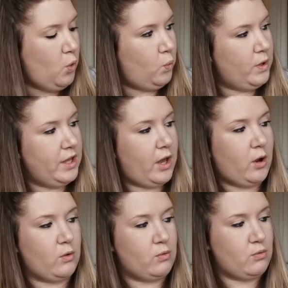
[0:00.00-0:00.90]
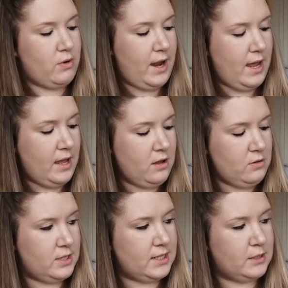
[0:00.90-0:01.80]
We go
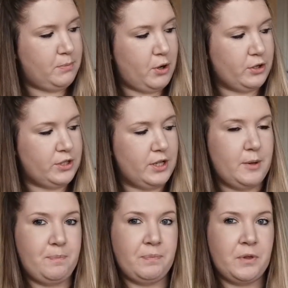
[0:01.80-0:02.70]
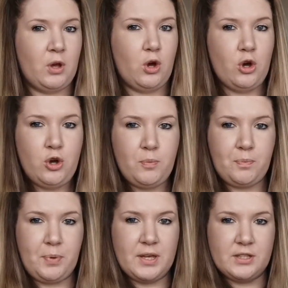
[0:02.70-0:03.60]
round his bottom,
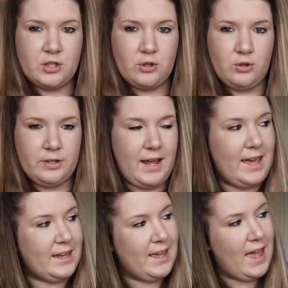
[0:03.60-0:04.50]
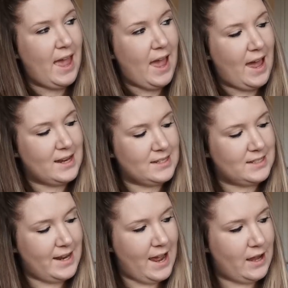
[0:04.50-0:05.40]
up his tall neck, and
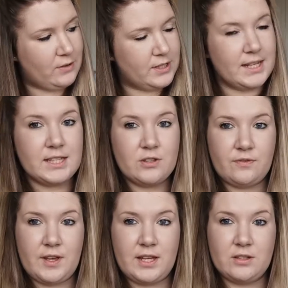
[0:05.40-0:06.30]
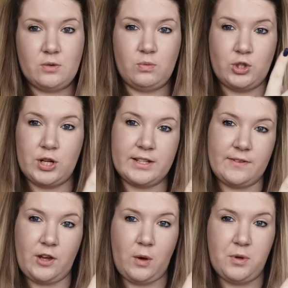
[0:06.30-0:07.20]
down to his feet. Would you like to
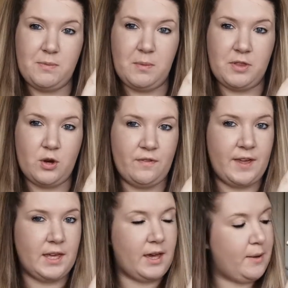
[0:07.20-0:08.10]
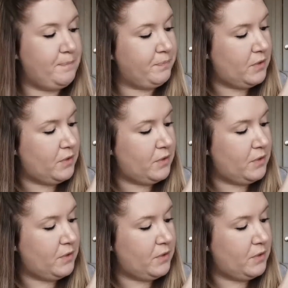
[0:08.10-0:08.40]
have a go with me with your finger?